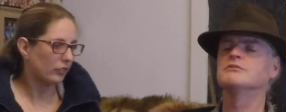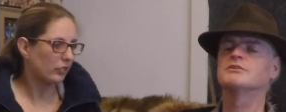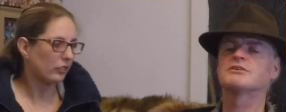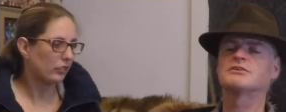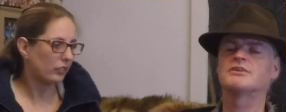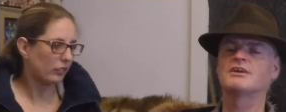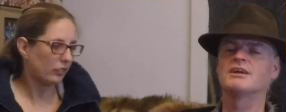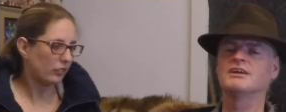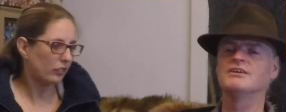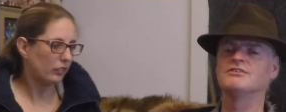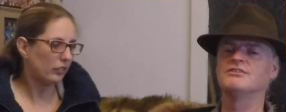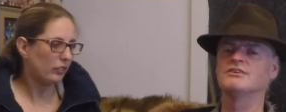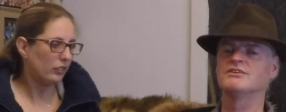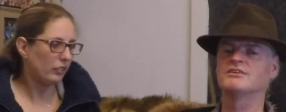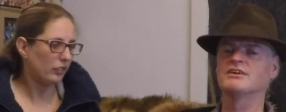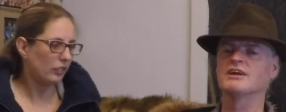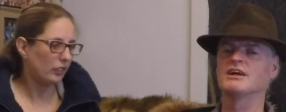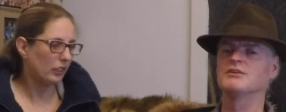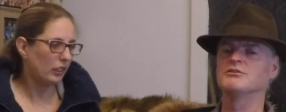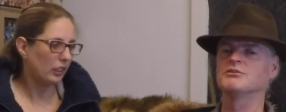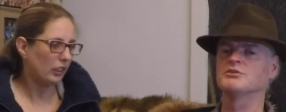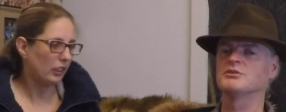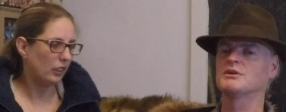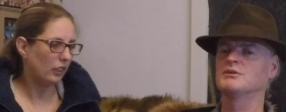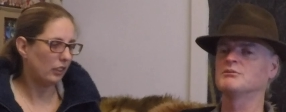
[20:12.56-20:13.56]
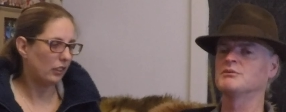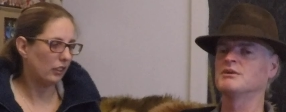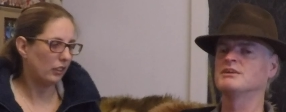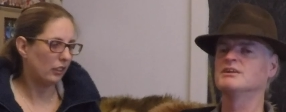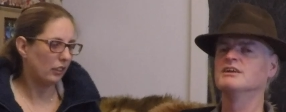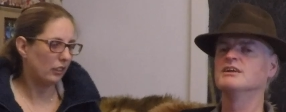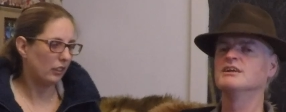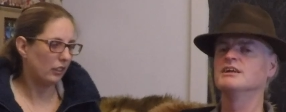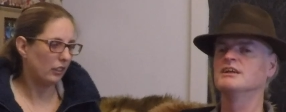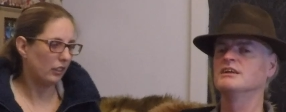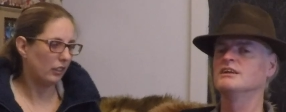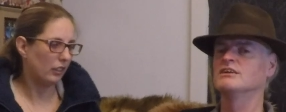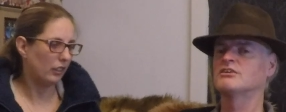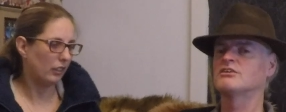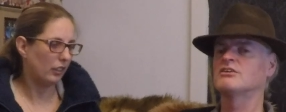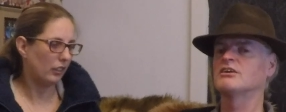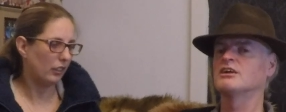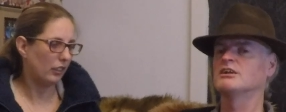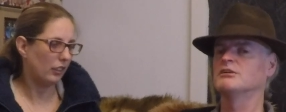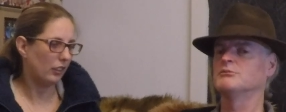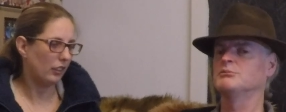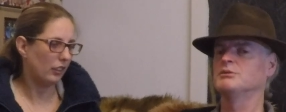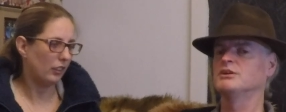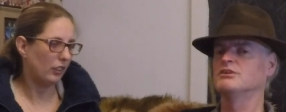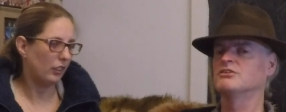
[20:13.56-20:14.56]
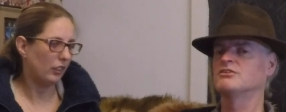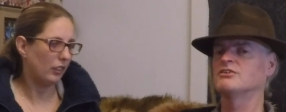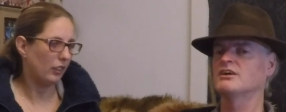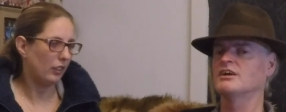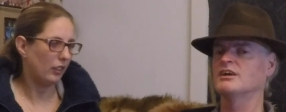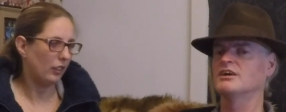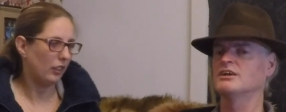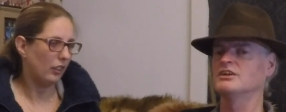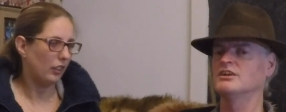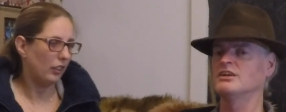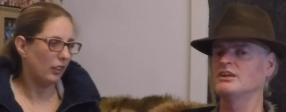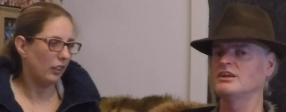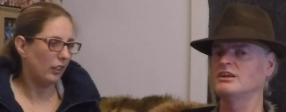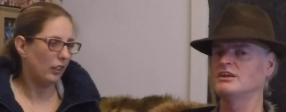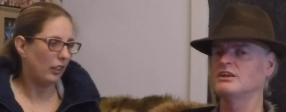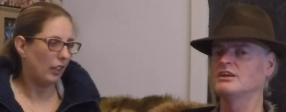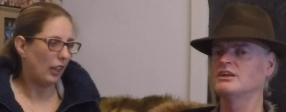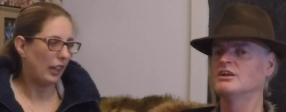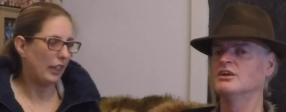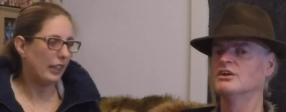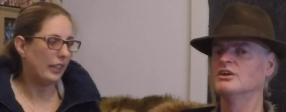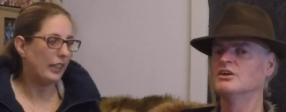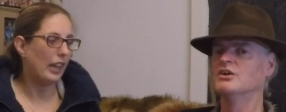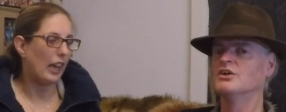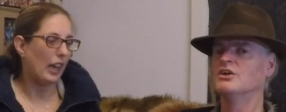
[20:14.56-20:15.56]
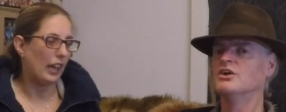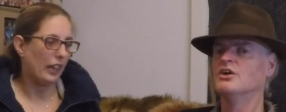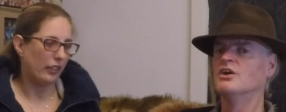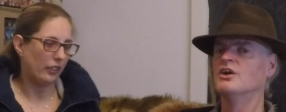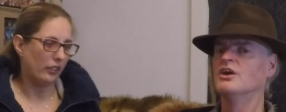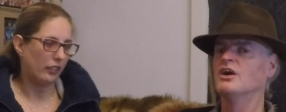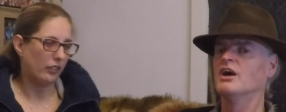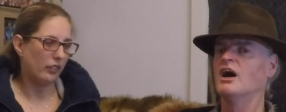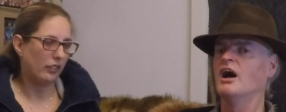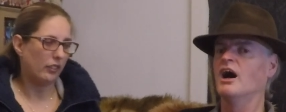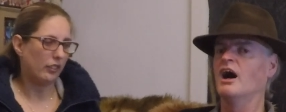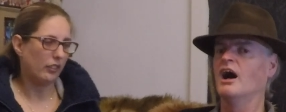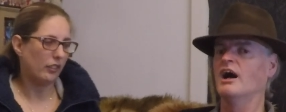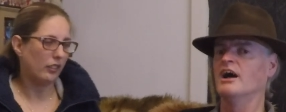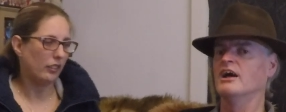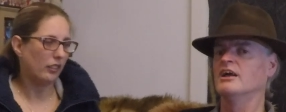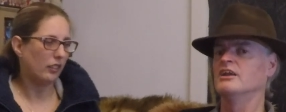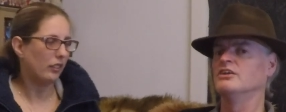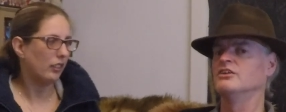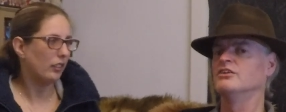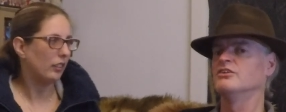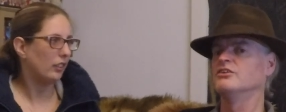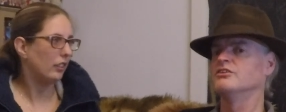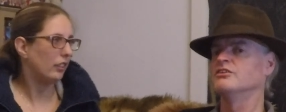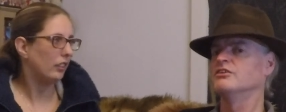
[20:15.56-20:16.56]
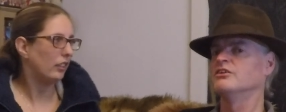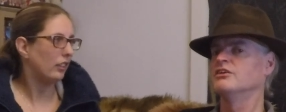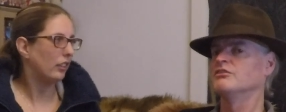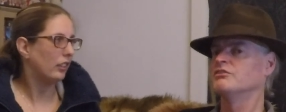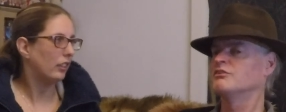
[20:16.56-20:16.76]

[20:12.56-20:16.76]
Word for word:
Speaker 1: crazy times when they went incredibly tiny. Yes. And of